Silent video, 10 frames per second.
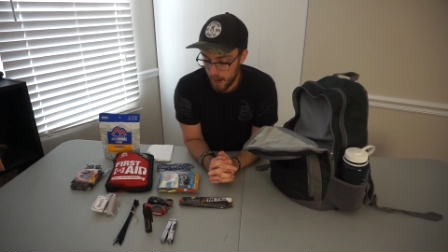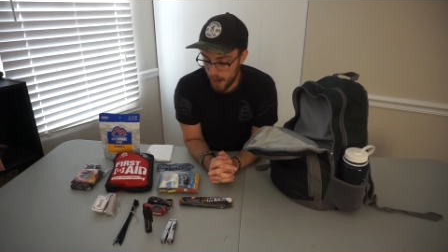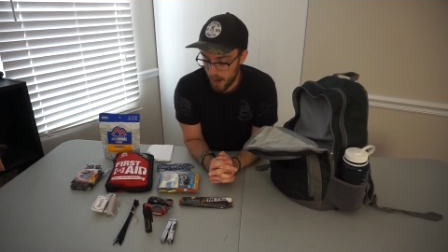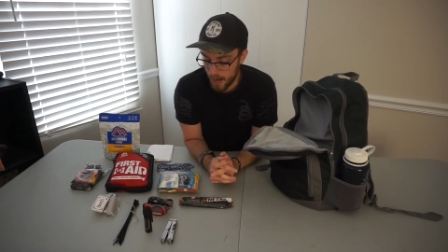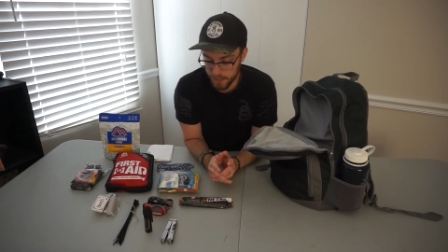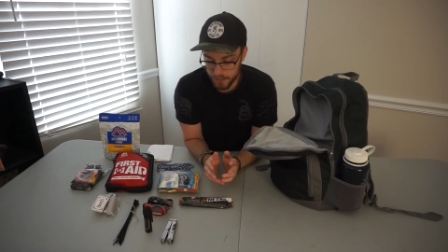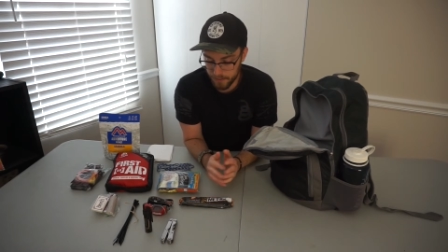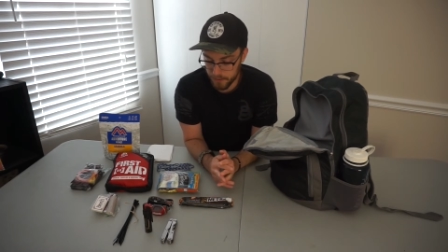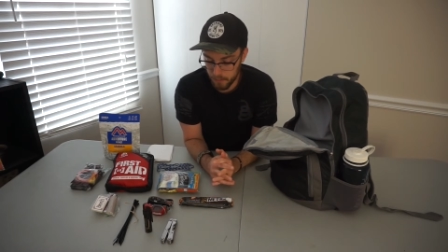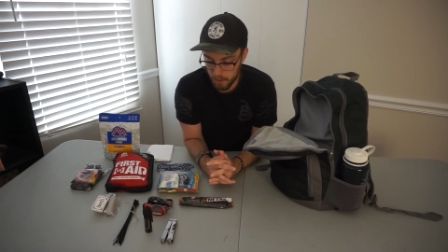I just
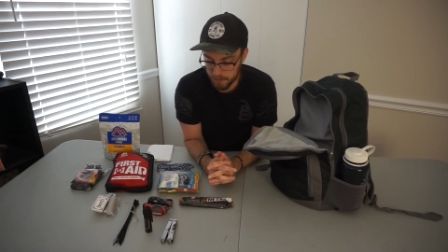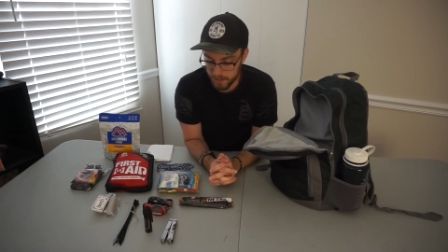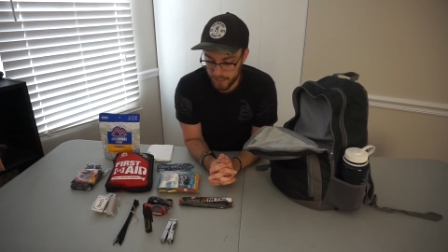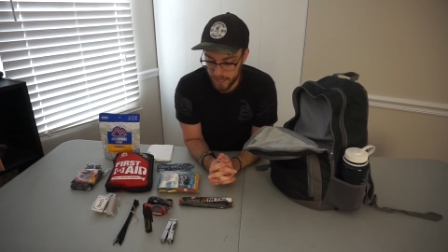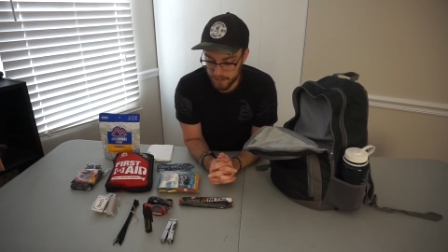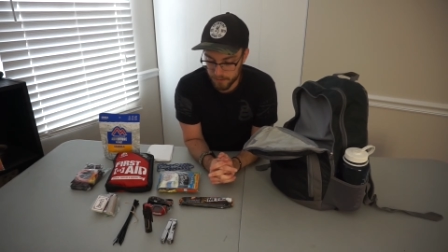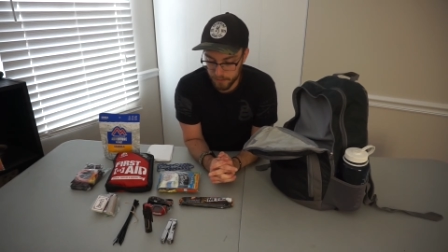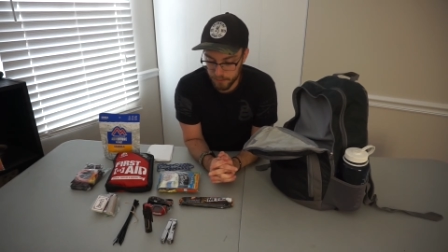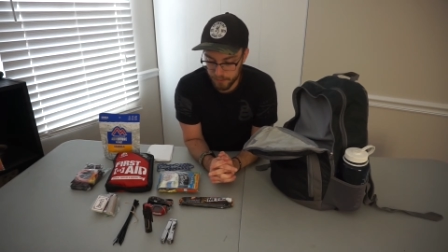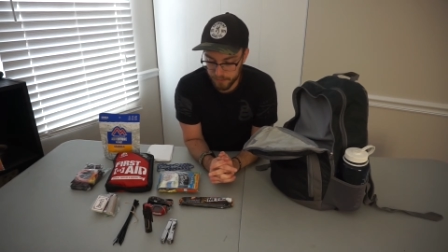have a small sedan, so
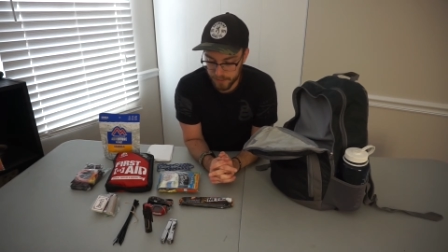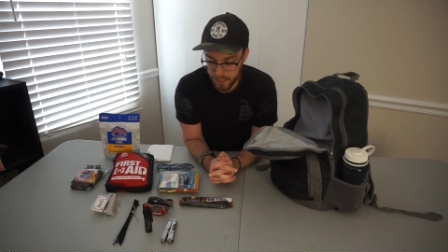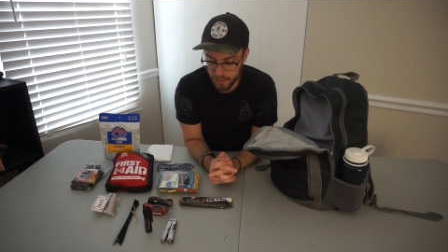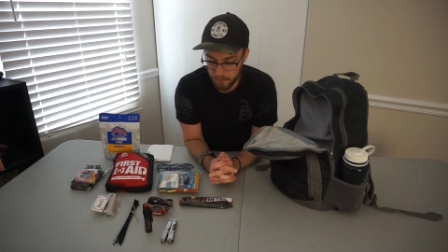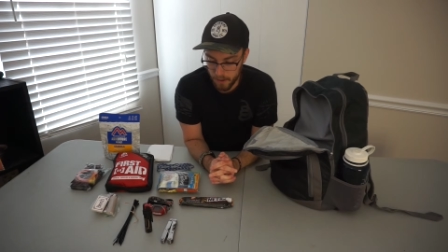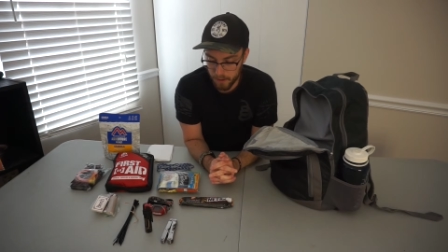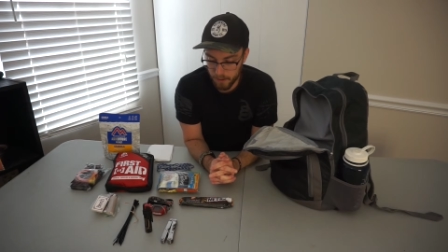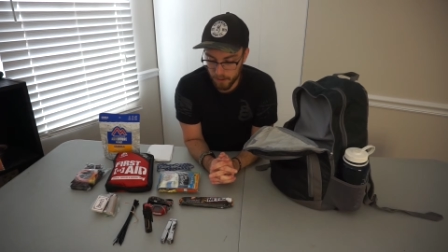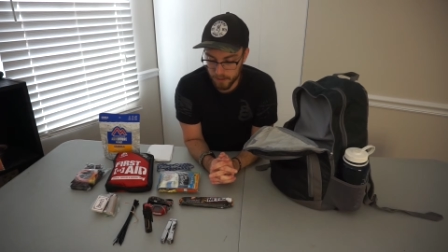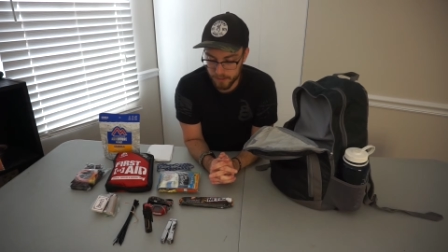usually if we're taking my
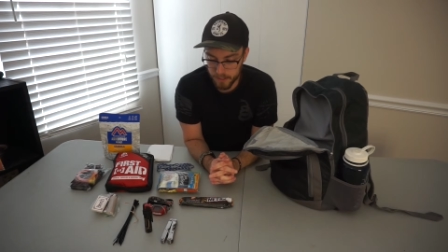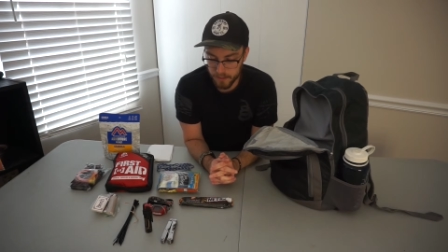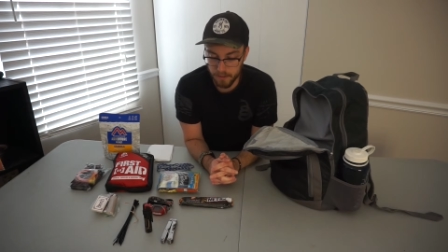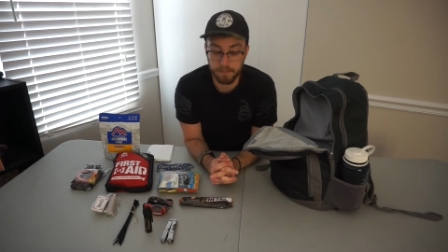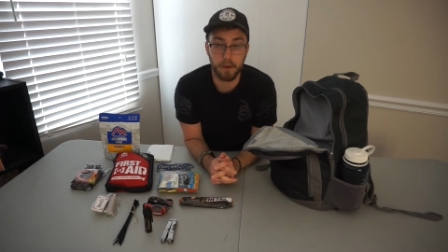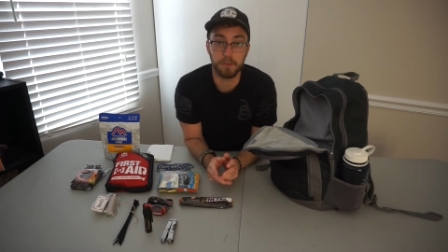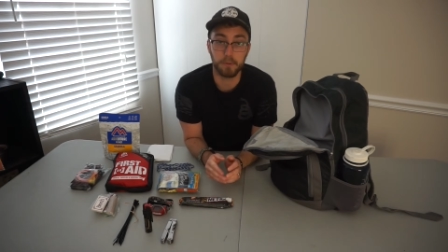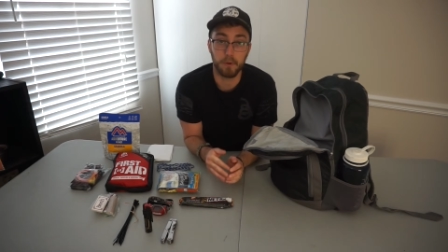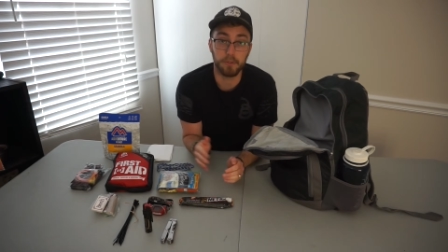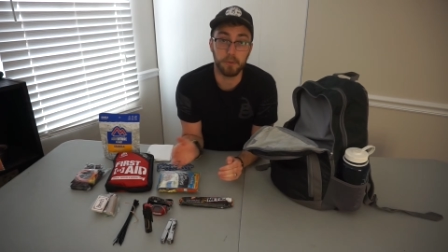car, it's either if I was
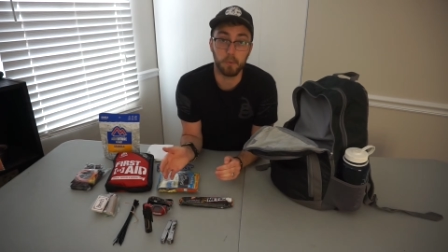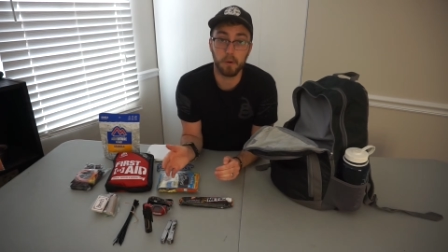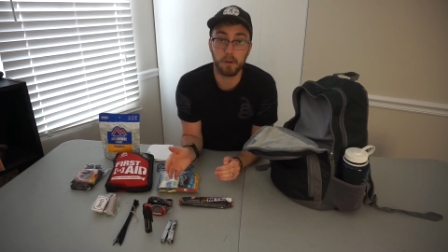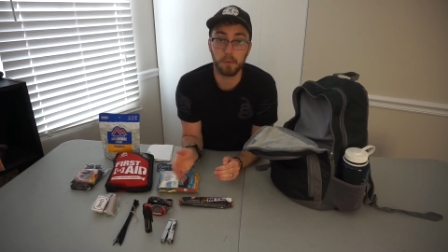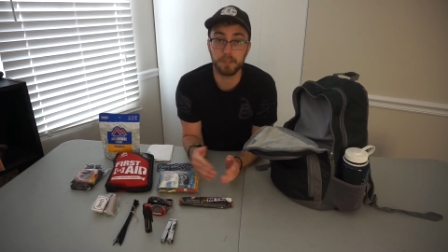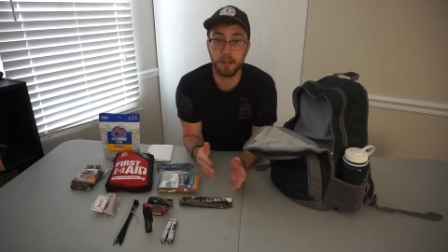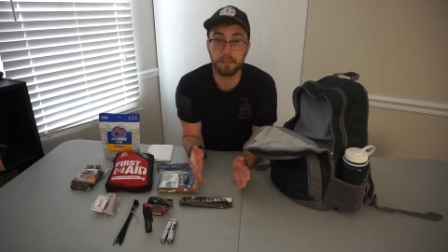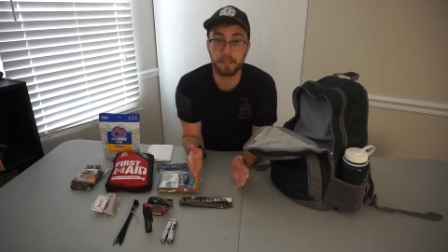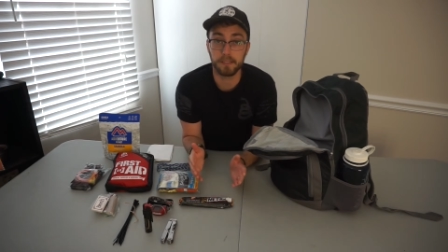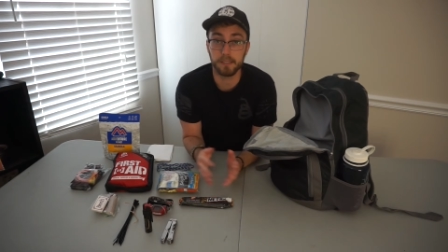going to work, which
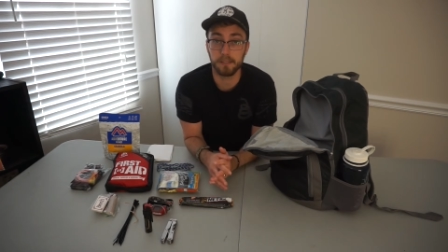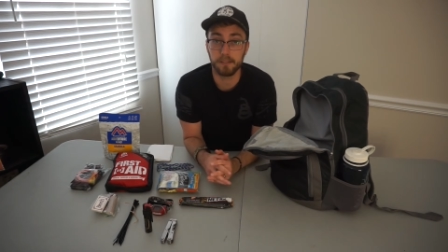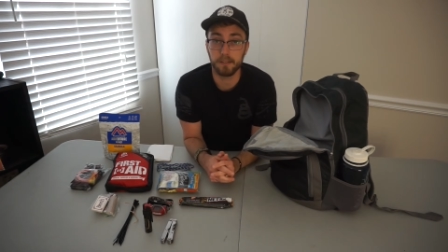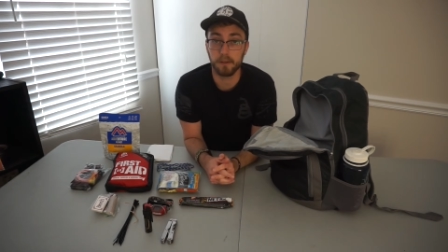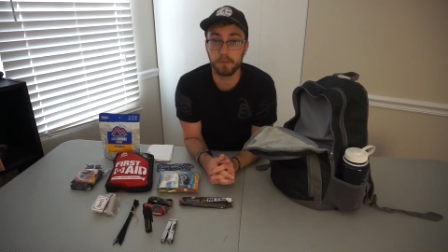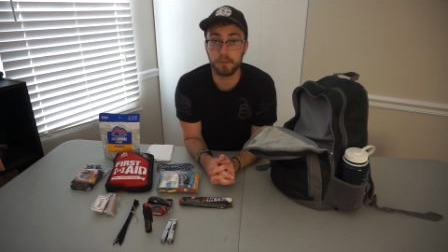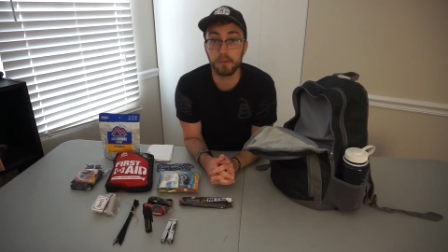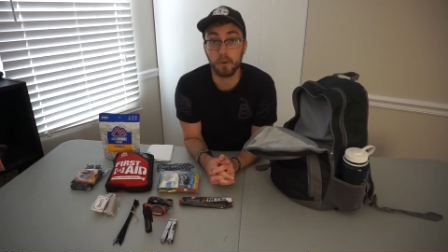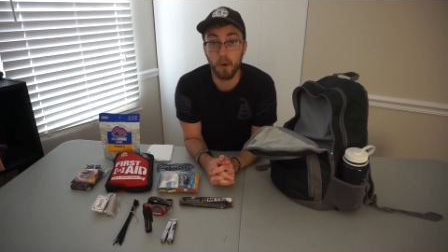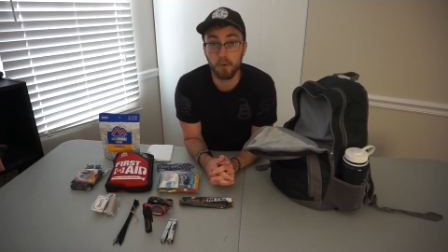obviously, due
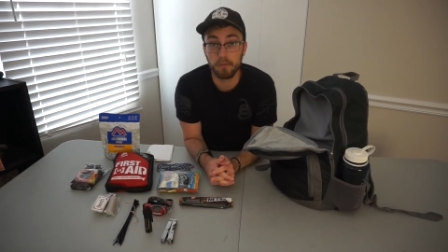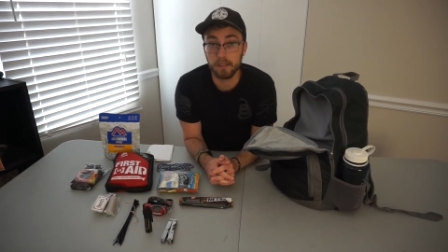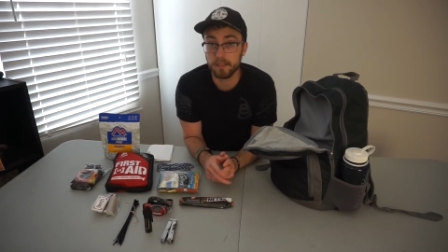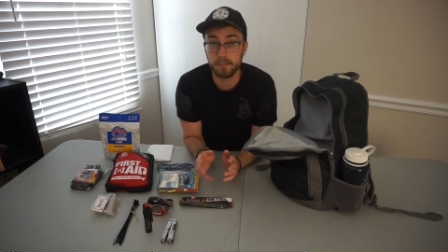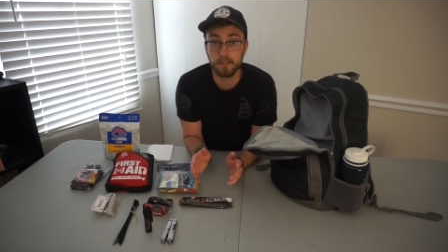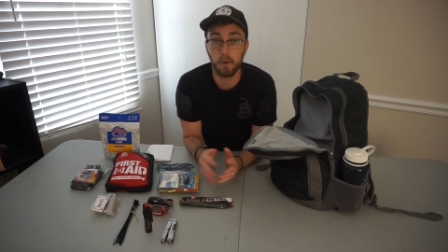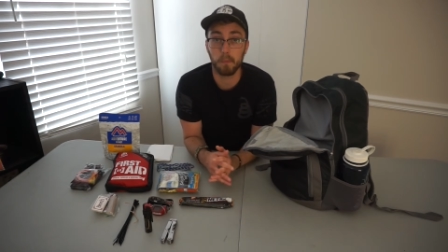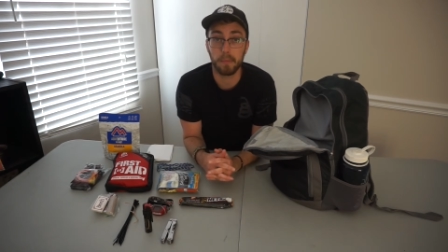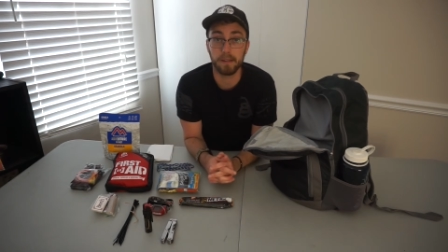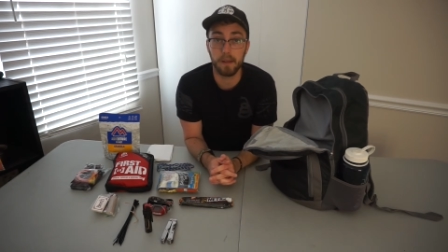to COVID and the
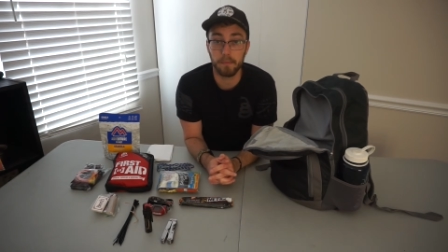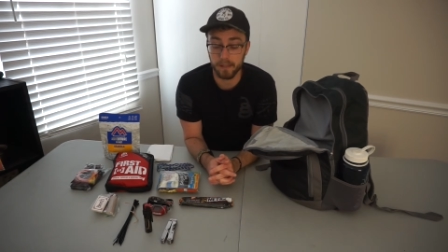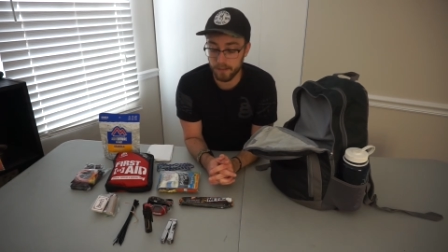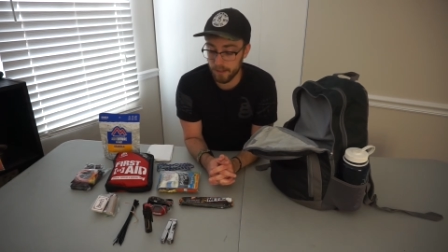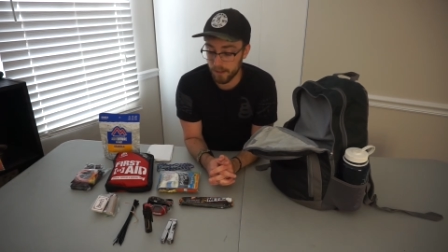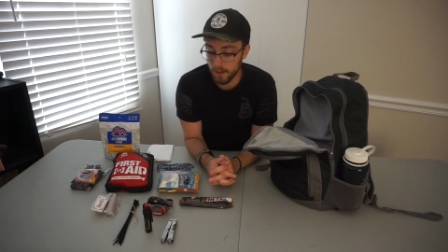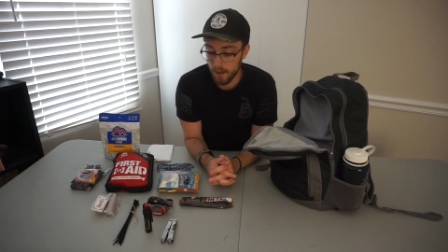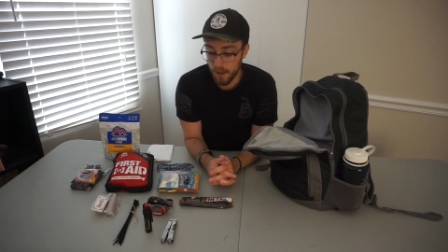whole pandemic thing,